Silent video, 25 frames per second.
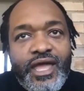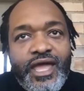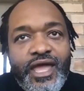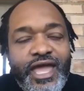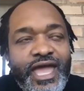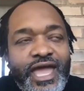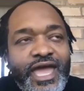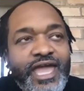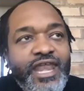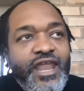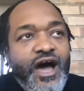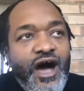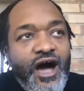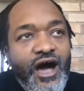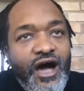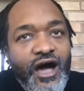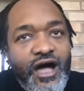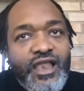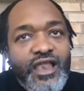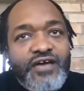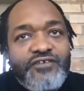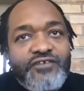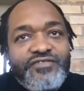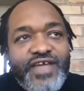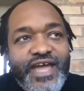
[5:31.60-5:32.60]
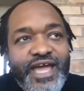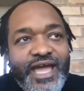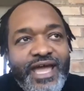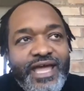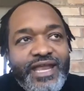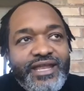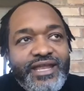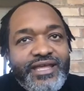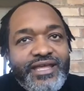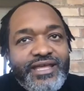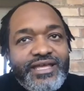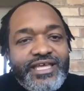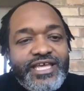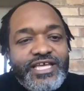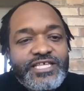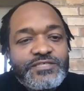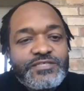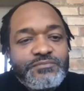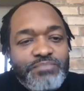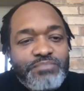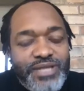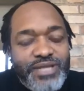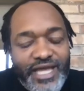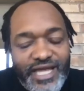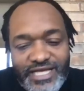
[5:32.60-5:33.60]
And all of that gets
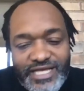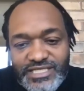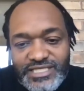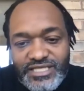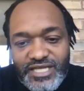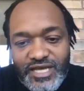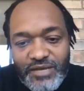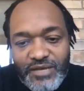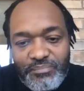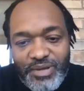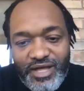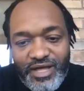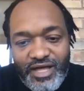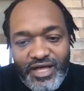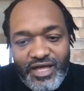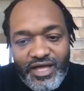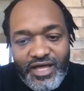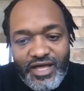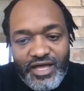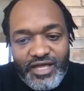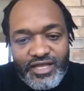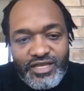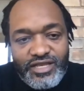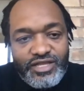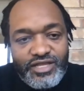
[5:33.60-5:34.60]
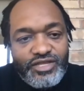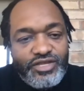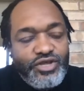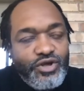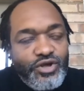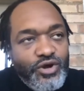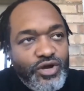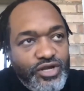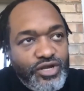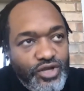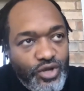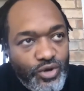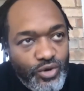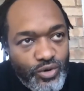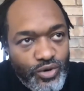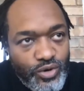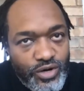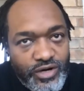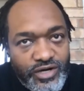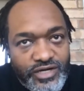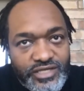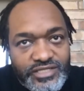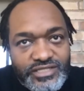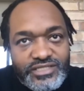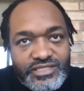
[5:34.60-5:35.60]
placed upon your
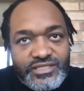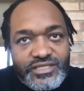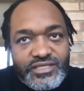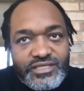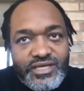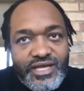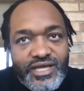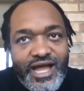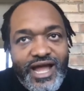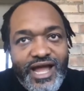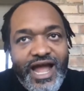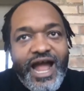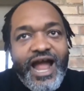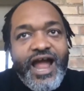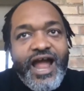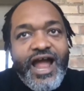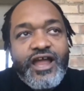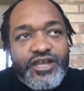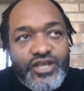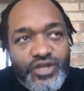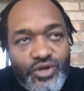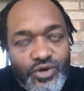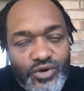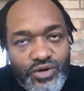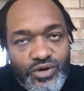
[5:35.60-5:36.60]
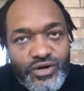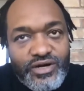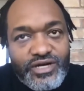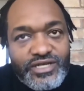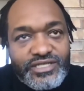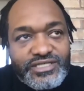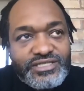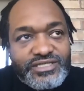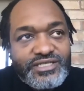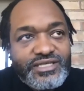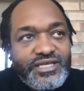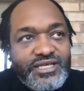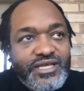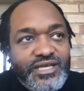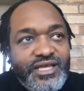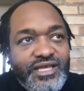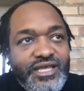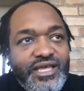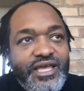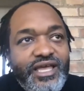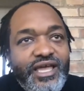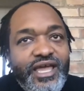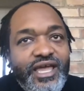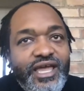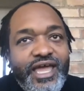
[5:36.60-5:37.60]
doors, our doors,
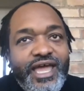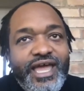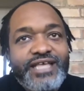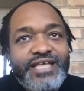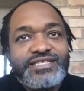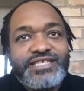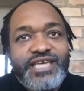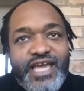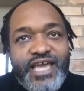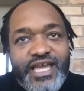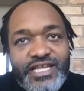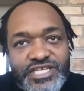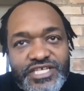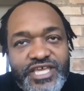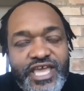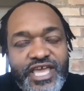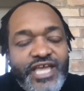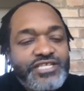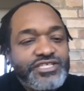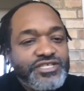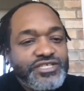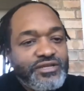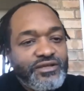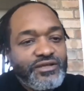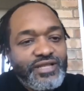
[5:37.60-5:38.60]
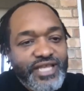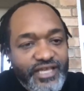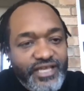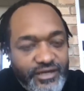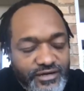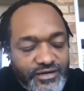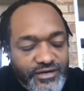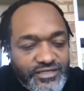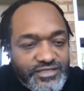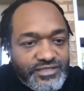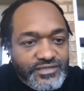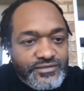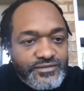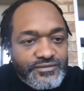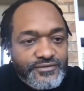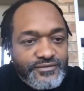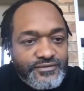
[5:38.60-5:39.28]
as educational leaders.